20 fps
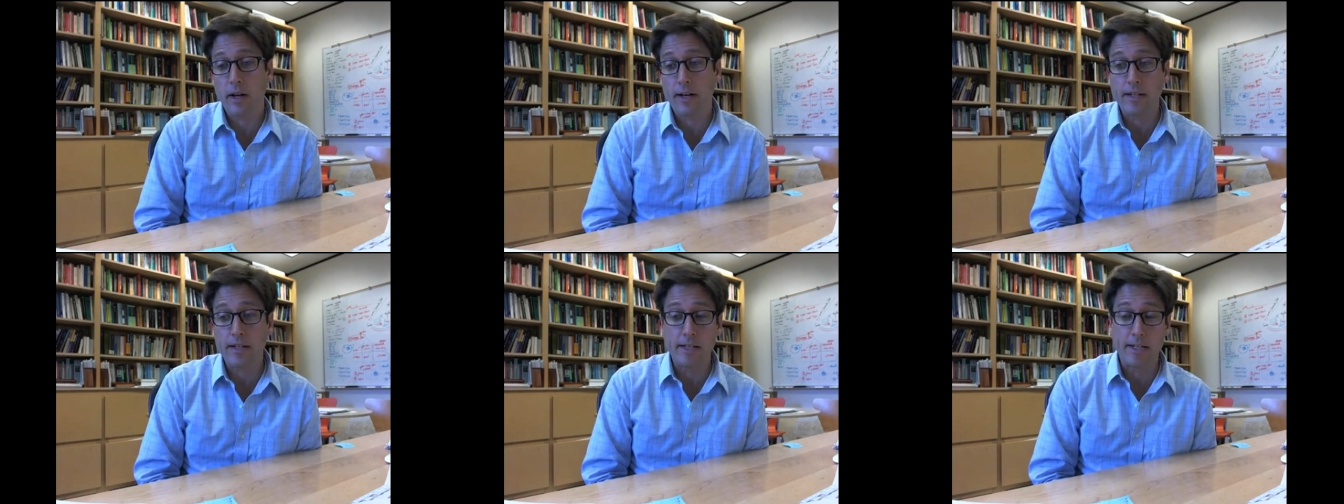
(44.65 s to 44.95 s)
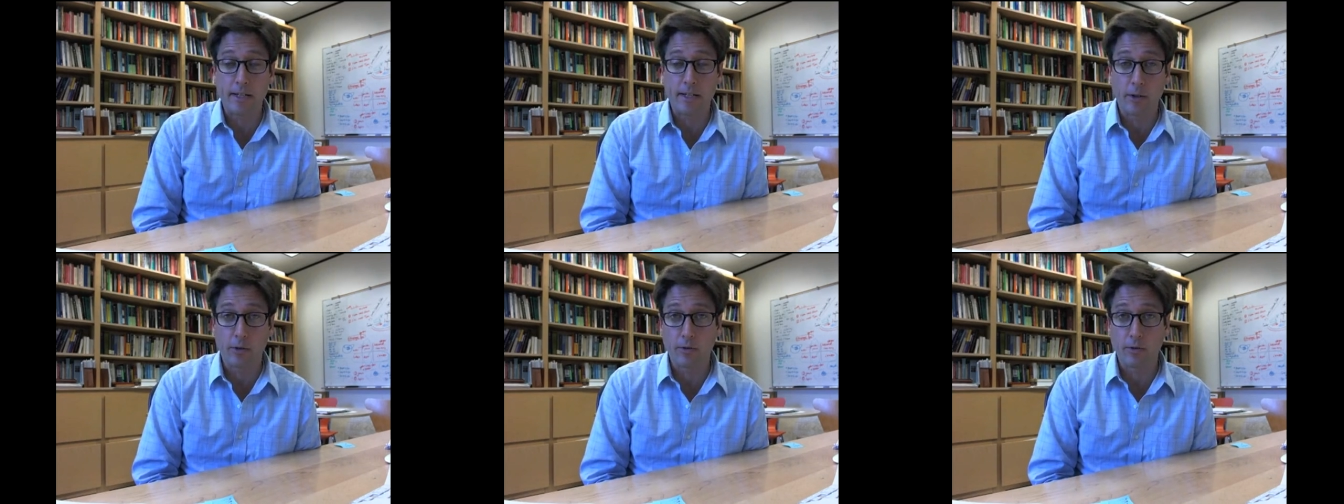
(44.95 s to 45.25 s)

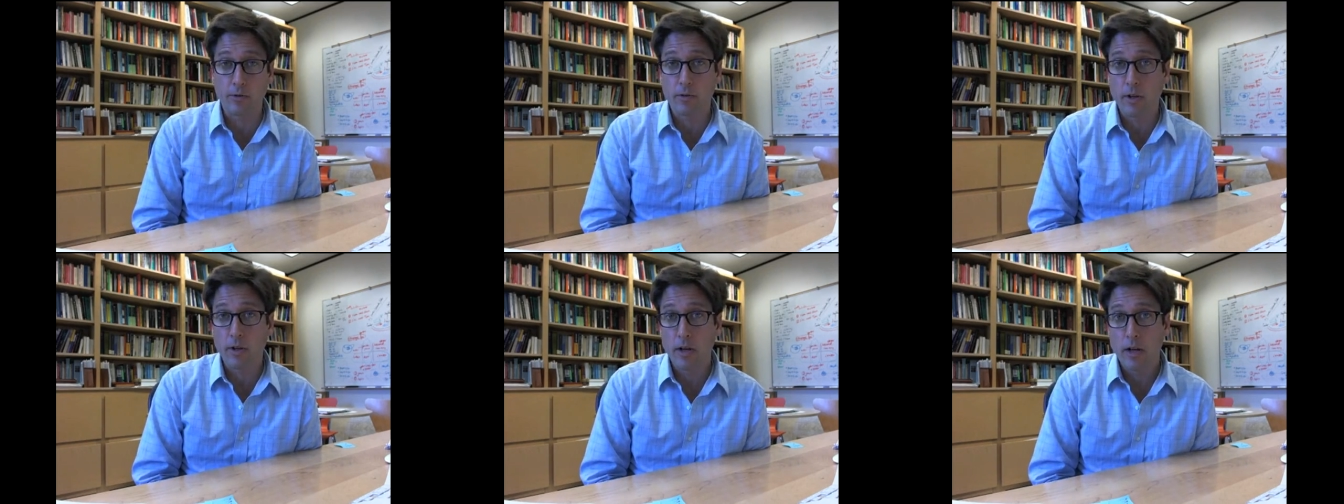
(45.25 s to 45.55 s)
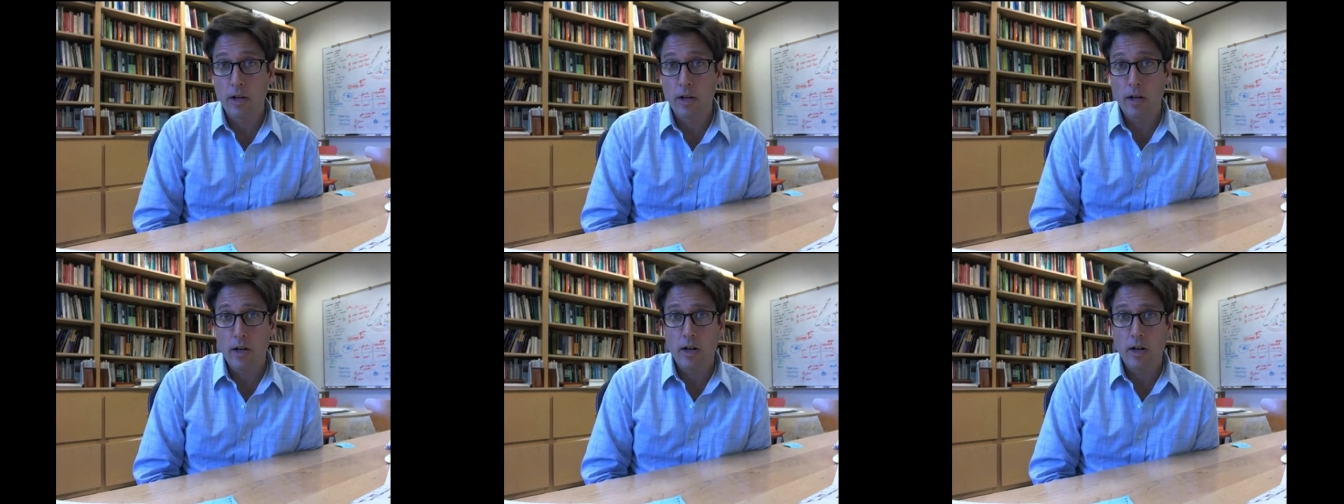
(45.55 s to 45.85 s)
ideal
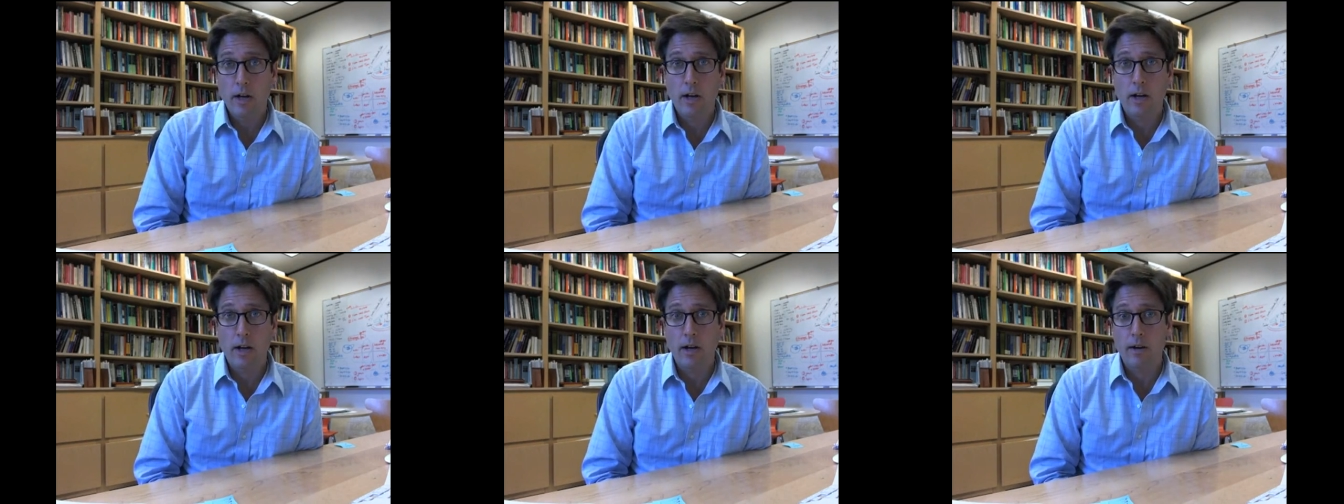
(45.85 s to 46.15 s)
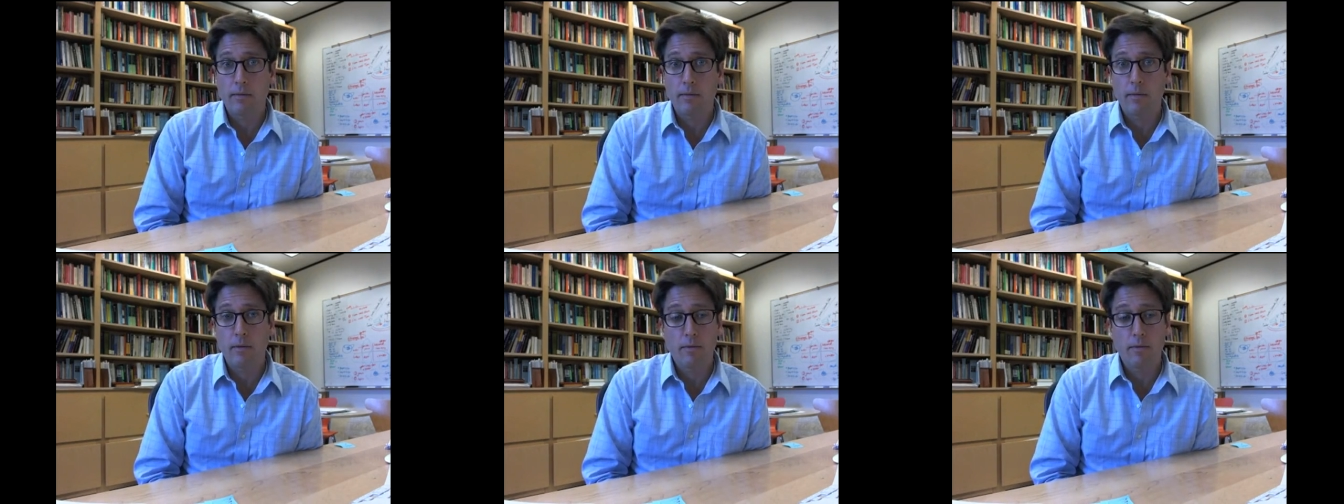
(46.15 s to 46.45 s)

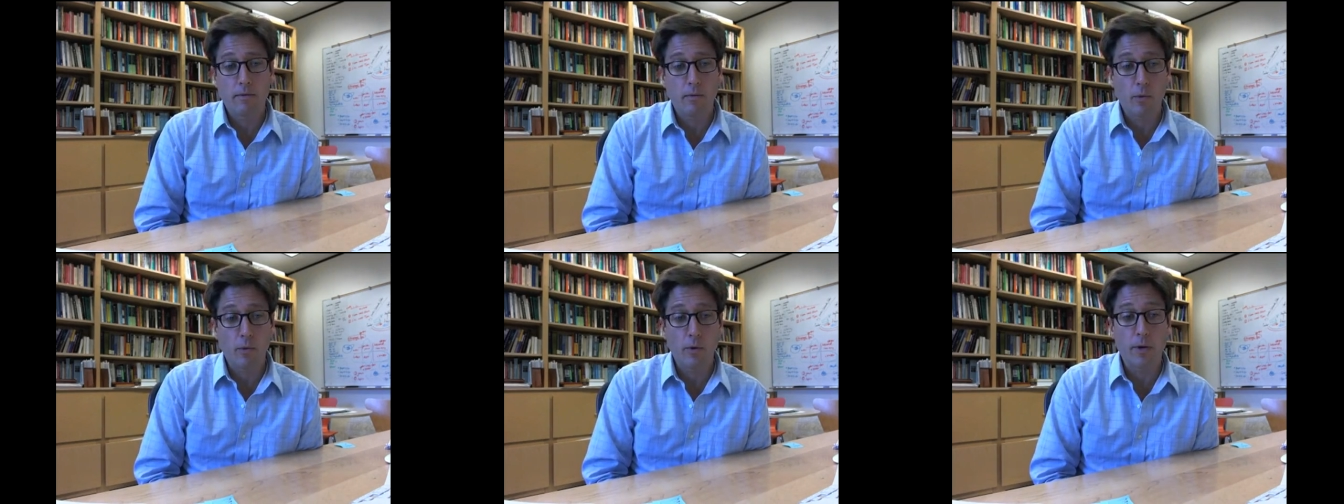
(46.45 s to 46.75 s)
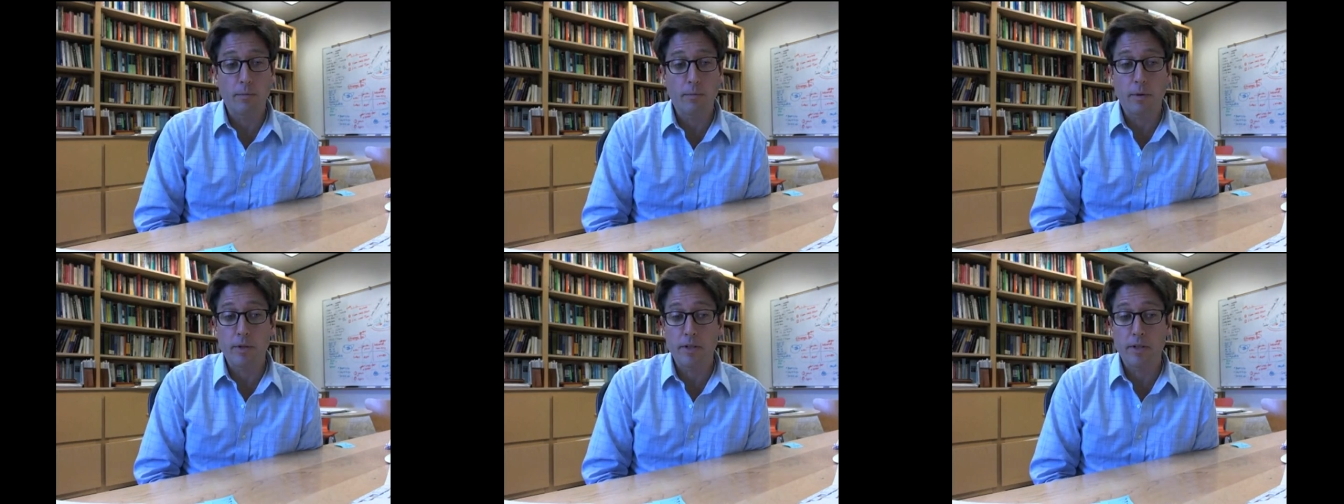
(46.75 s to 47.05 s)
for
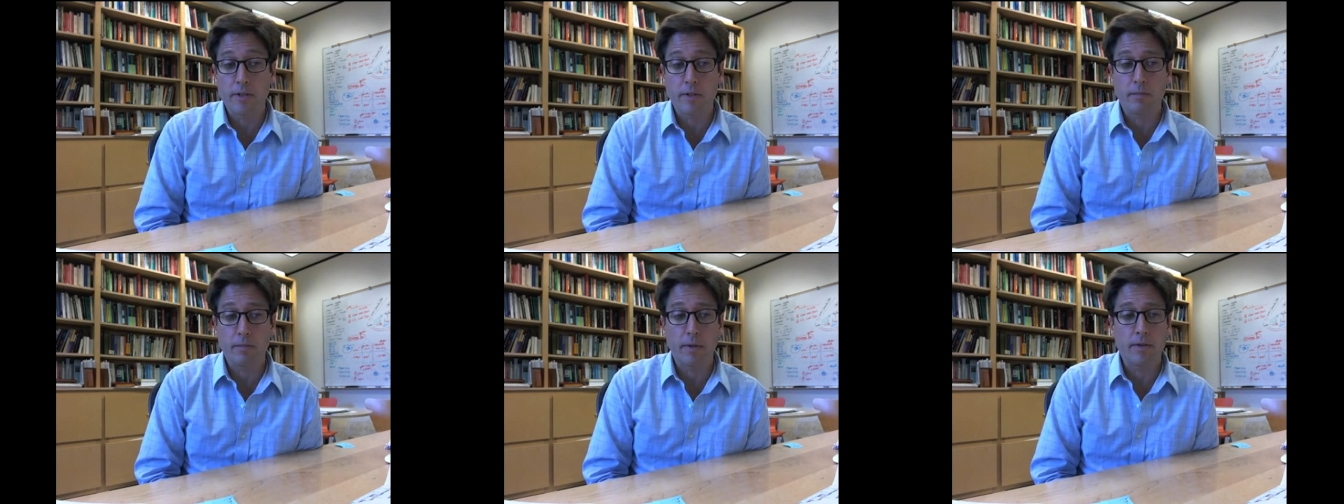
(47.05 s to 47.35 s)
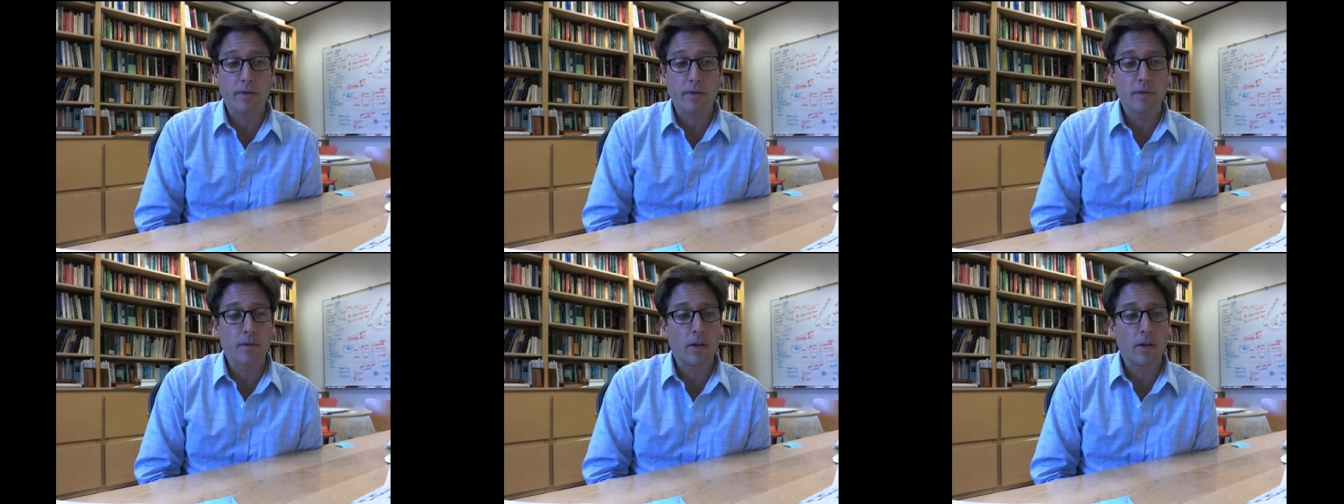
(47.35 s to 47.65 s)
the
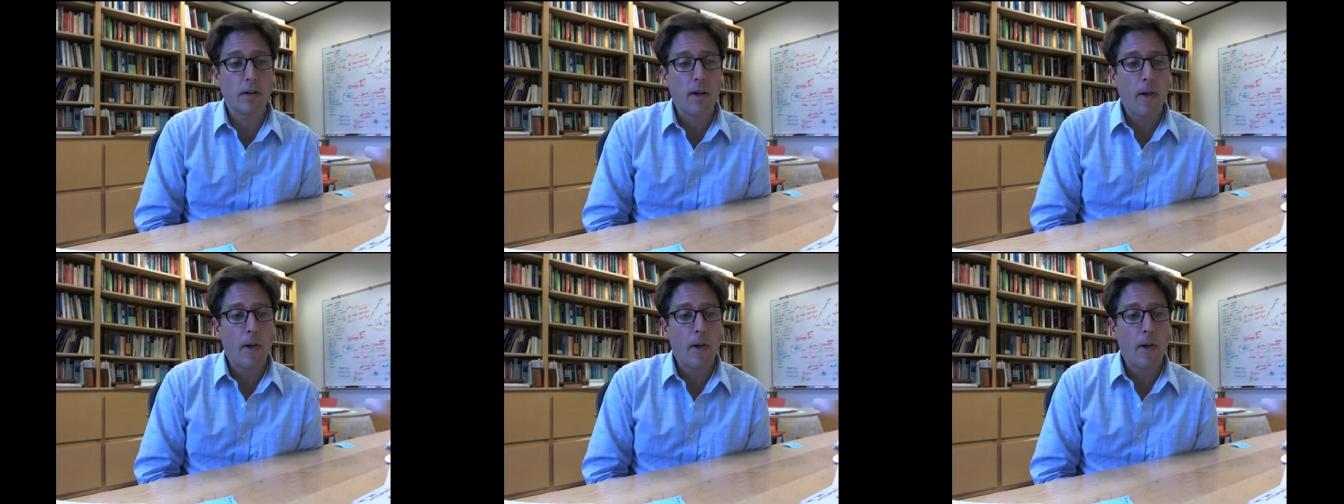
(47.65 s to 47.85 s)
participants.